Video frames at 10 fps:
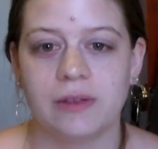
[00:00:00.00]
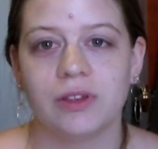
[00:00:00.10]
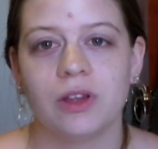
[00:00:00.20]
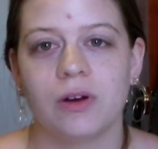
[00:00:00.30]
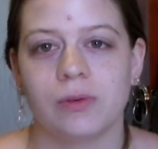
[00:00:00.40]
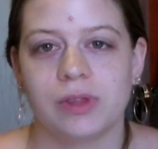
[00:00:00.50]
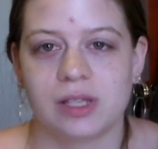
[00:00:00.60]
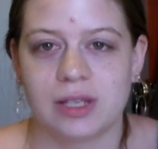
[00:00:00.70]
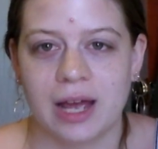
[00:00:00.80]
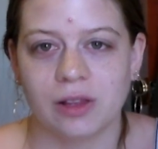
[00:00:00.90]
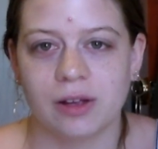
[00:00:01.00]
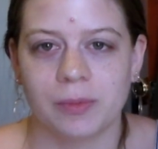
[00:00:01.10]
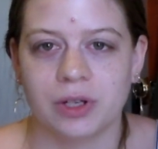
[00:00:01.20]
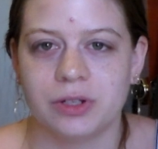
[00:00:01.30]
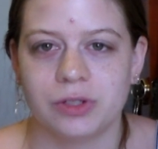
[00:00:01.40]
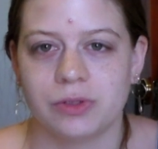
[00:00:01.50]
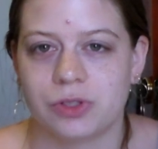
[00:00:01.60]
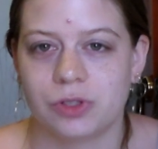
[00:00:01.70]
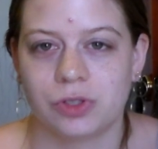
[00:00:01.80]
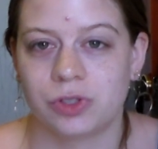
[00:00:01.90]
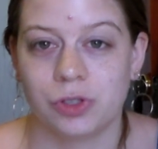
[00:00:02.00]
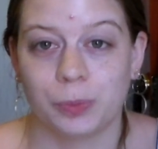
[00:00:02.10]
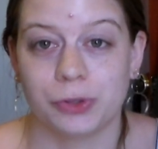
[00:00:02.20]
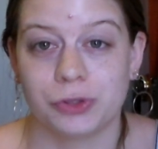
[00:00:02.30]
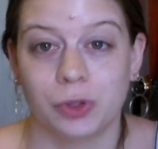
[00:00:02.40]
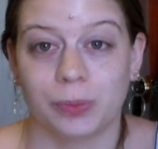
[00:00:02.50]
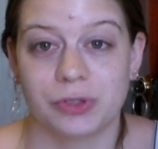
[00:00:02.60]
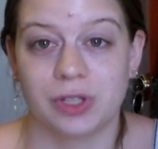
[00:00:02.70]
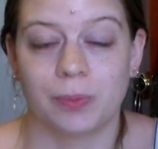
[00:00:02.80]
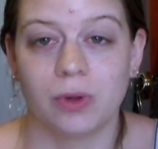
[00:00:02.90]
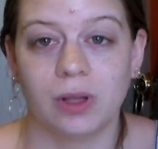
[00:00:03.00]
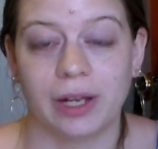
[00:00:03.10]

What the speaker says: Even though this eye look I'm gonna do is super simple,